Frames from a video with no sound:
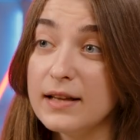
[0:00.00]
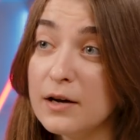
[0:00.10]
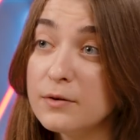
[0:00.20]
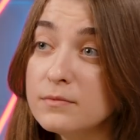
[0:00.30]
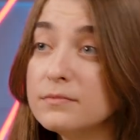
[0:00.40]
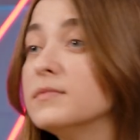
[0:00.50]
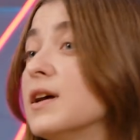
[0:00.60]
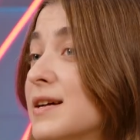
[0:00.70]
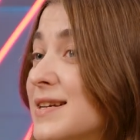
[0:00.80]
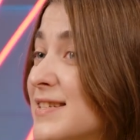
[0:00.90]
Now,
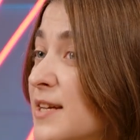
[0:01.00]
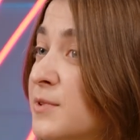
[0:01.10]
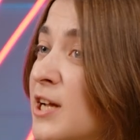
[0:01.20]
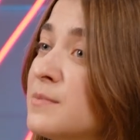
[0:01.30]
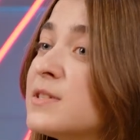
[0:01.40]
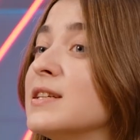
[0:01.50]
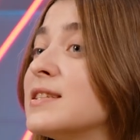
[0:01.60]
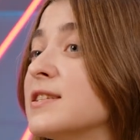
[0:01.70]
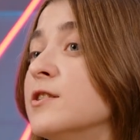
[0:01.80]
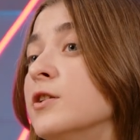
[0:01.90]
sometimes
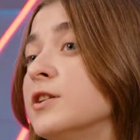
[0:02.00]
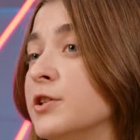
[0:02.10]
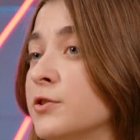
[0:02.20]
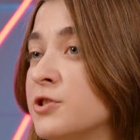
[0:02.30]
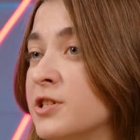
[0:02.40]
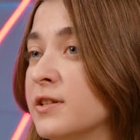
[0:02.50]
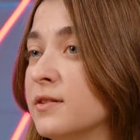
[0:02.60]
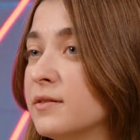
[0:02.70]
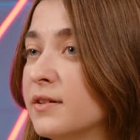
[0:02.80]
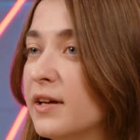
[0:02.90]
it's not a huge deal.